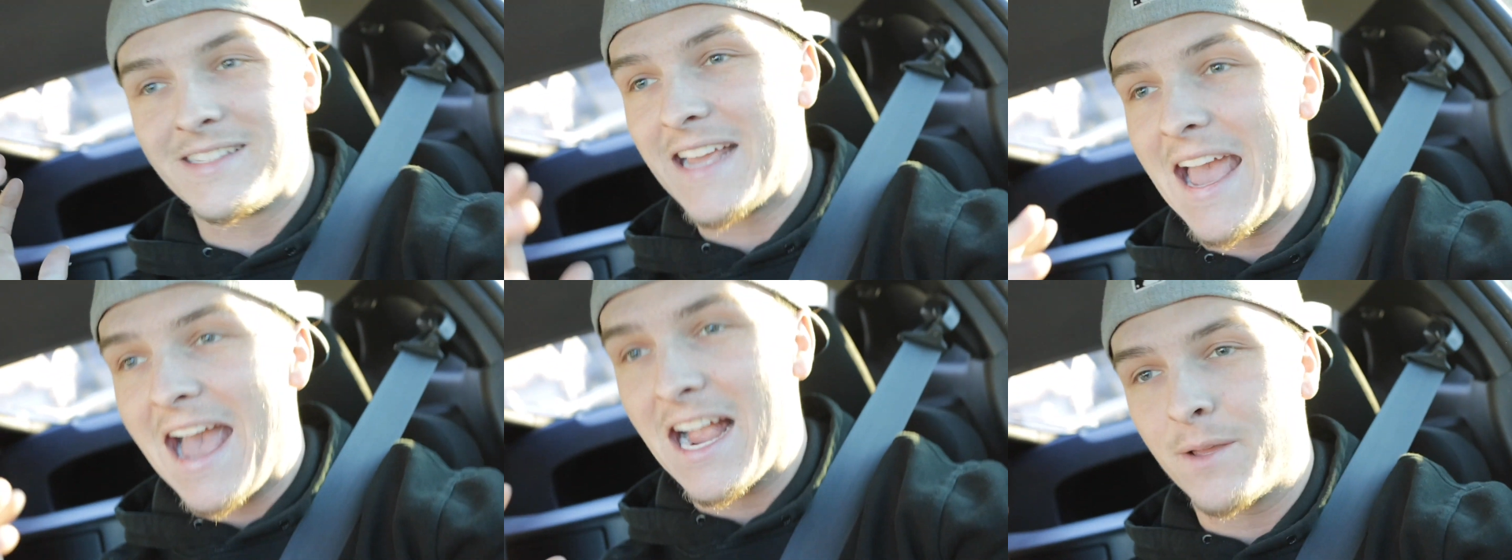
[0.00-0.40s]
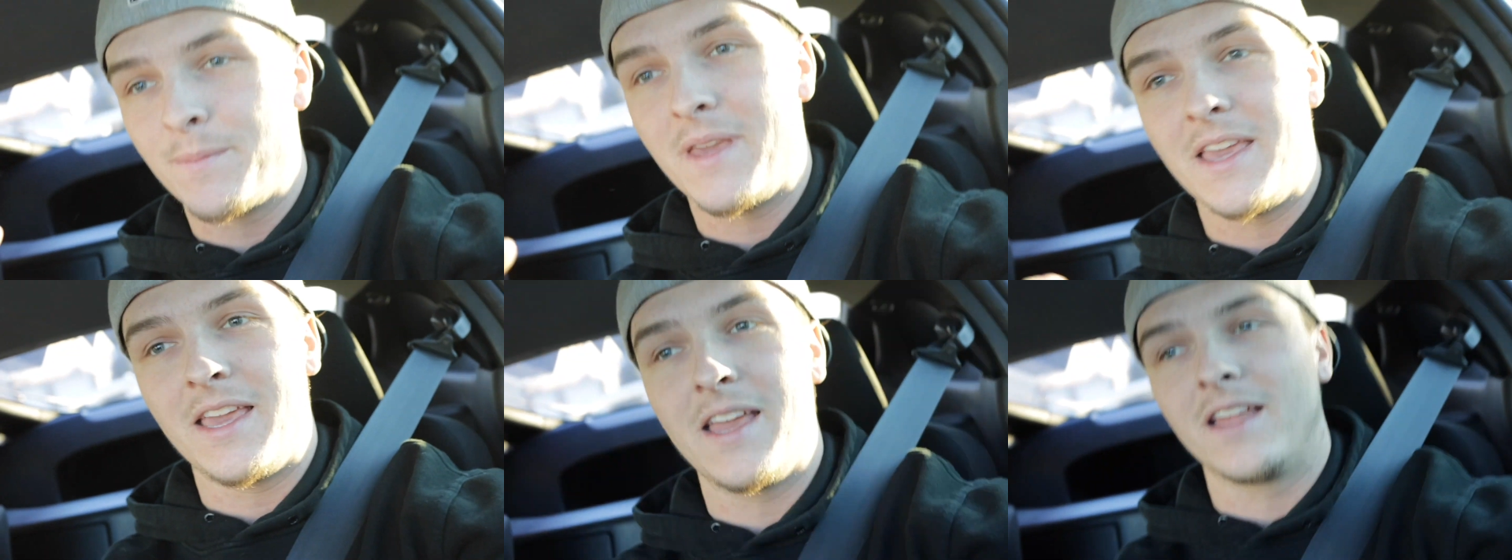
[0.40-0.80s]
tag
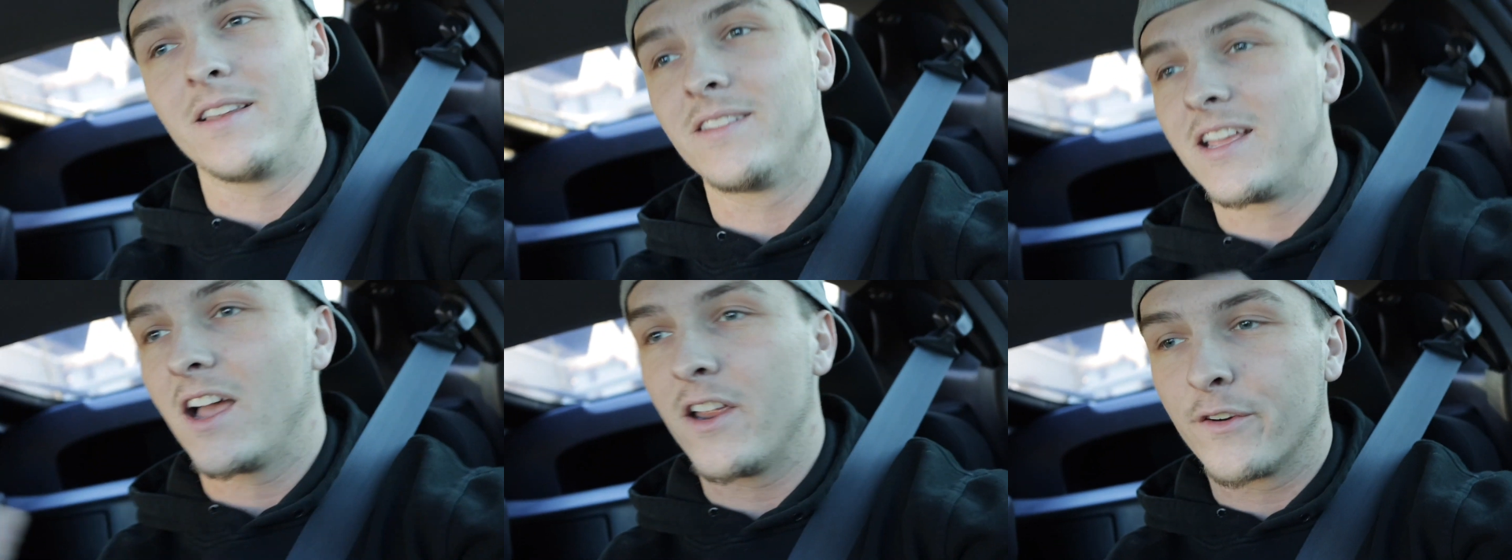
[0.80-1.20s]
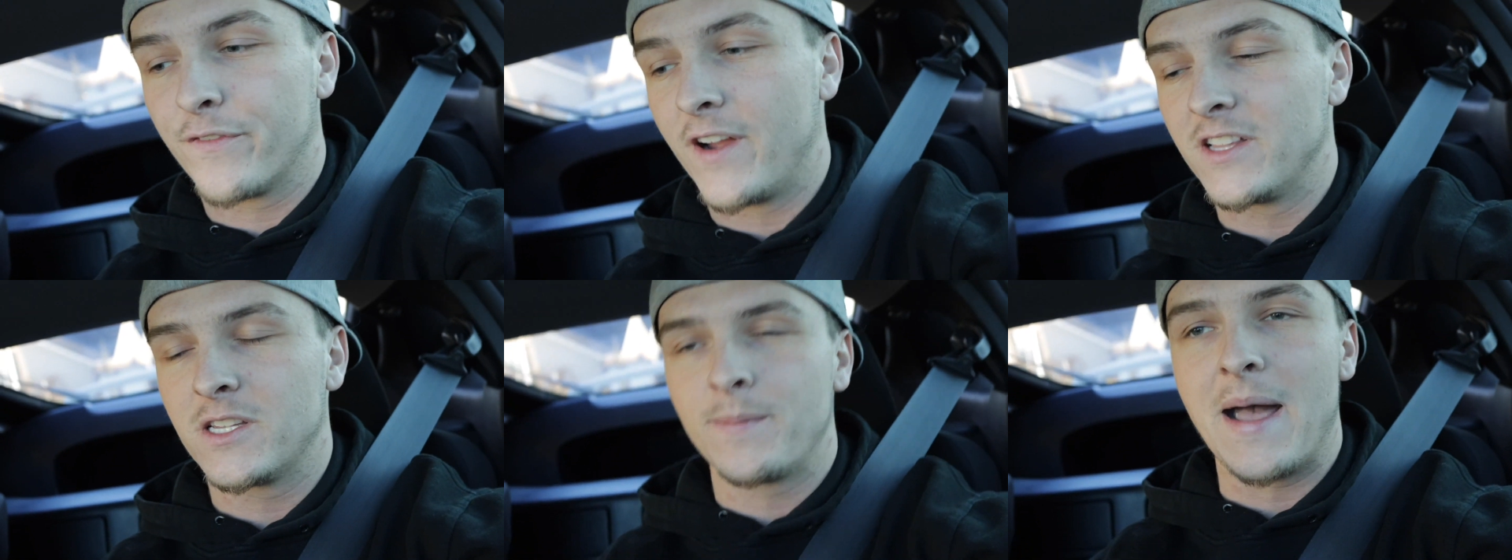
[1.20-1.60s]
me and tell your
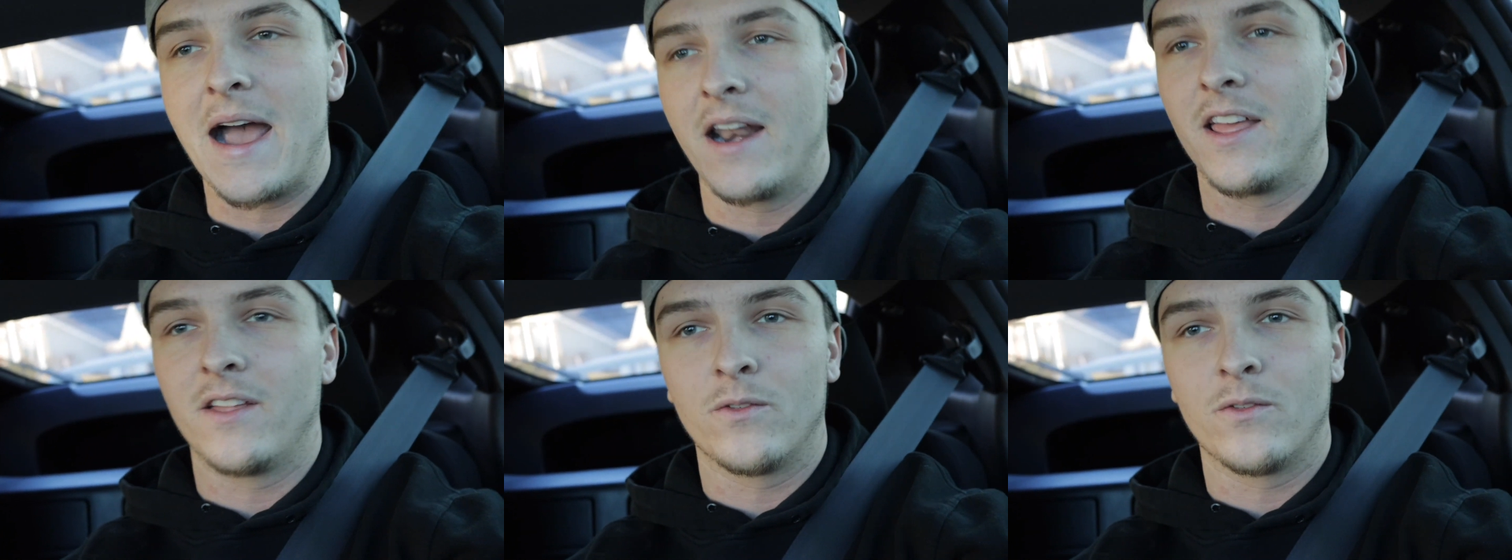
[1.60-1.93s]
friends about it,